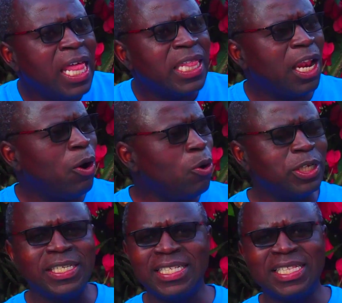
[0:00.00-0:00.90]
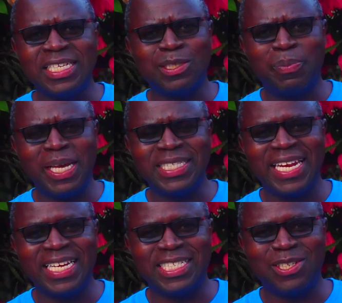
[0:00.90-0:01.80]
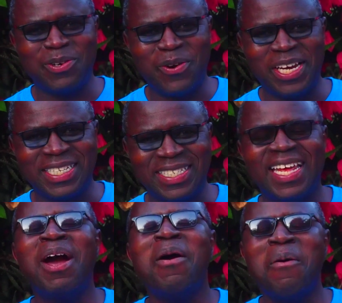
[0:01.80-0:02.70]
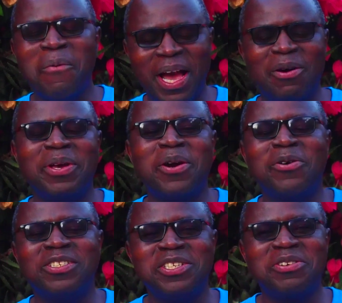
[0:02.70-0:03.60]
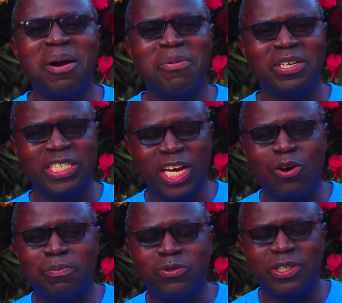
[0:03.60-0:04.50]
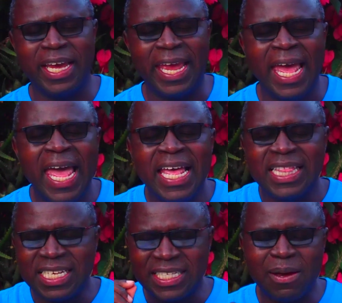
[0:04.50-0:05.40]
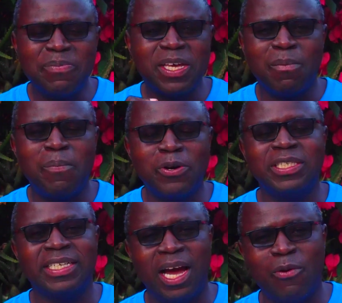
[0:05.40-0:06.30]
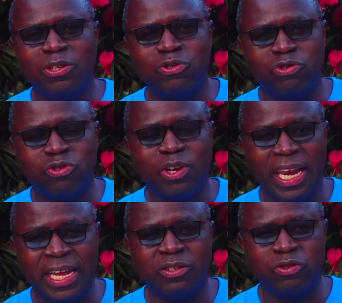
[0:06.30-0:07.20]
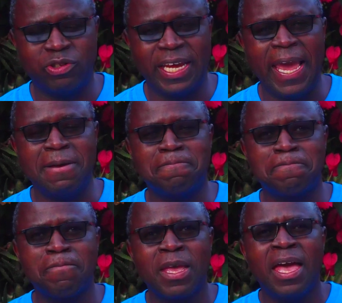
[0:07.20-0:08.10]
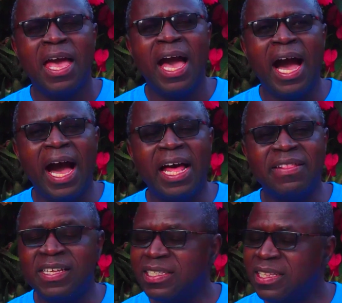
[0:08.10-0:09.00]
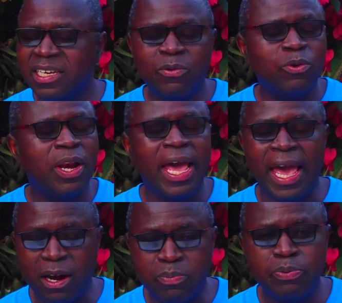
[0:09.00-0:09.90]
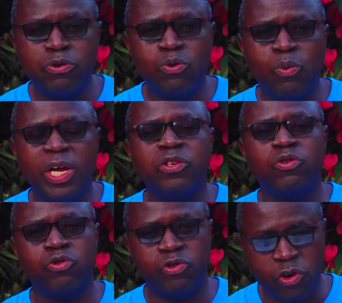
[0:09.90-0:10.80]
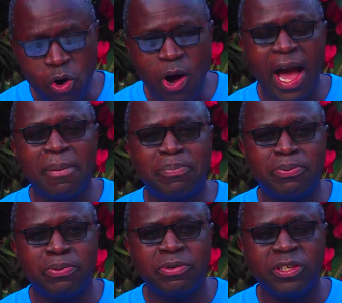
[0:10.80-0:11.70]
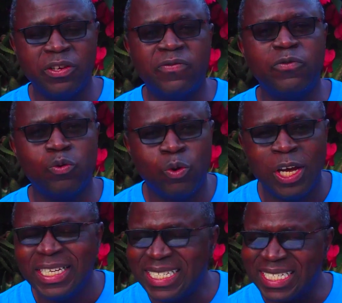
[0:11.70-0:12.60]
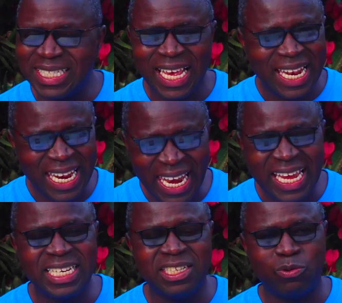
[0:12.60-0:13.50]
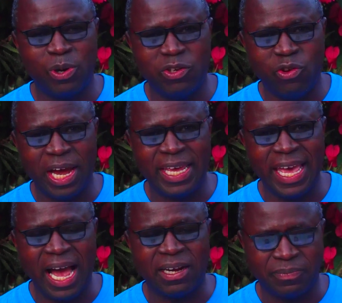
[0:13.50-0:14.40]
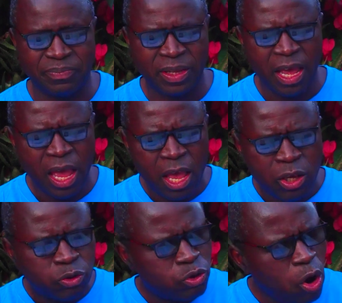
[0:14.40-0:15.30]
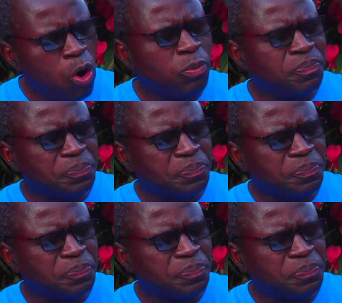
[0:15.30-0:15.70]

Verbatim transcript: "The Lord is in this place," and I didn't know it. Well, we are continuing about Jacob today. There's something important I want you to learn today. Uh, this thing will help you when you grow up if you just learn it when you are young. So